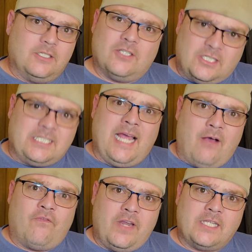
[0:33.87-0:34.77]
Good
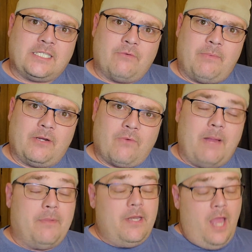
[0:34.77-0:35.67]
tal venison would have been
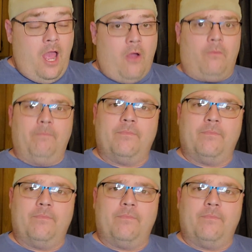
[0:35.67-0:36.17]
great. But no.